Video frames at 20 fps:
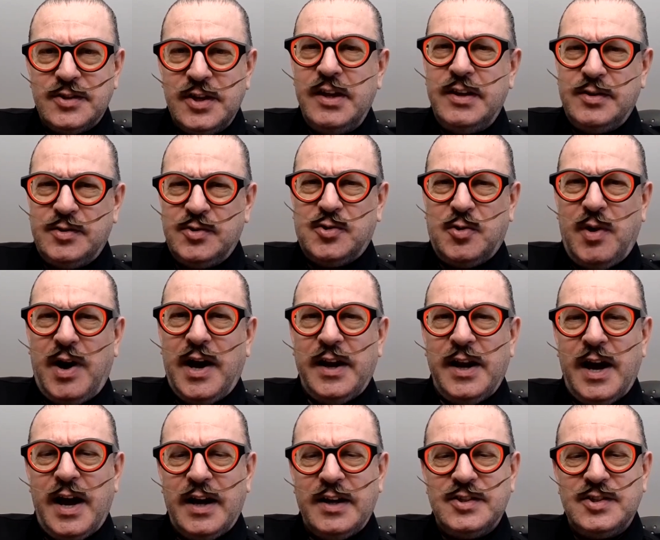So this was quite
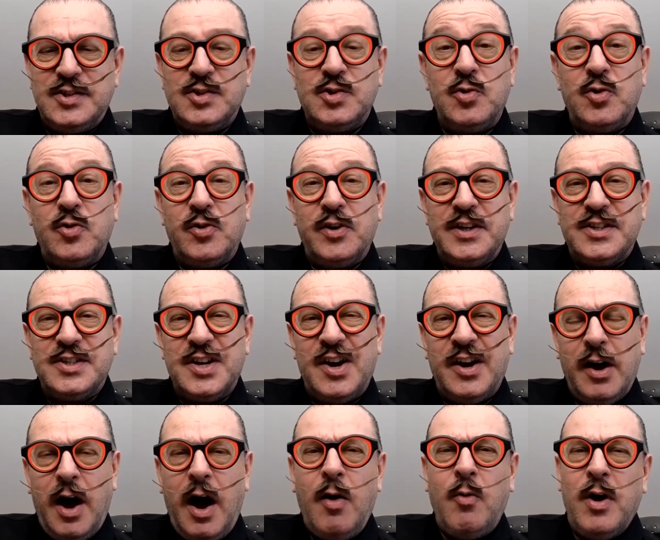a nice story. So
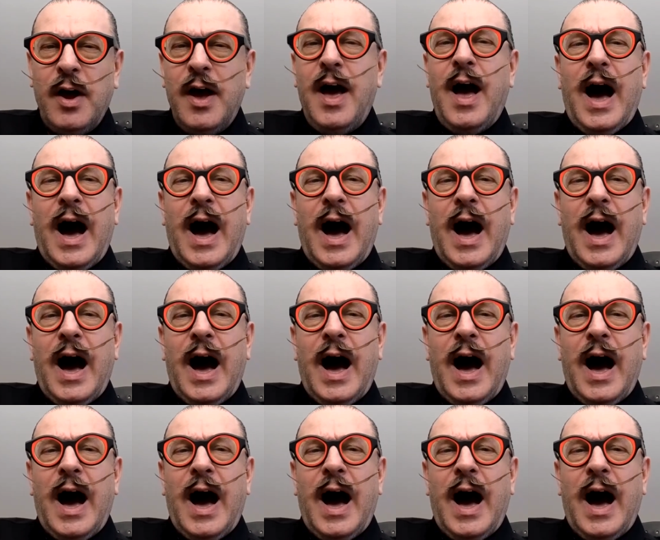I thought,